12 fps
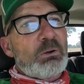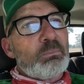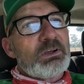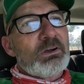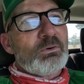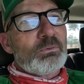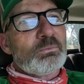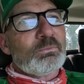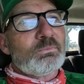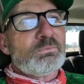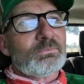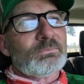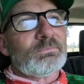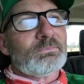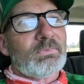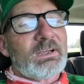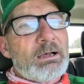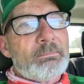we
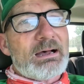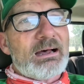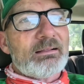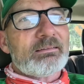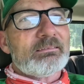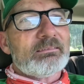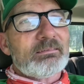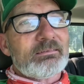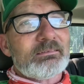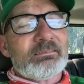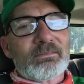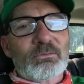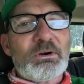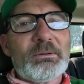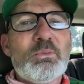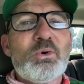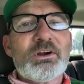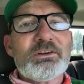going we got about three
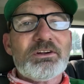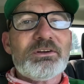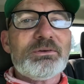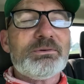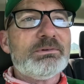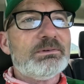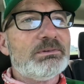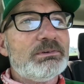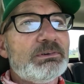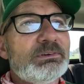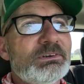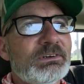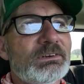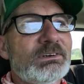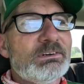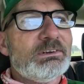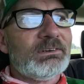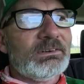more to do,
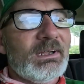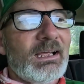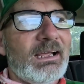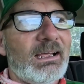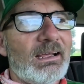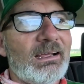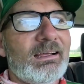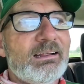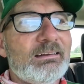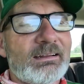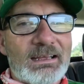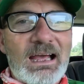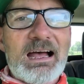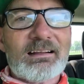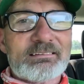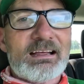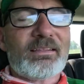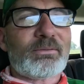and the
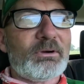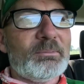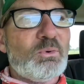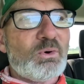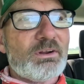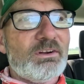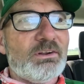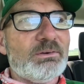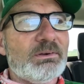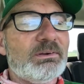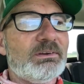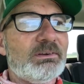guys got three more to do.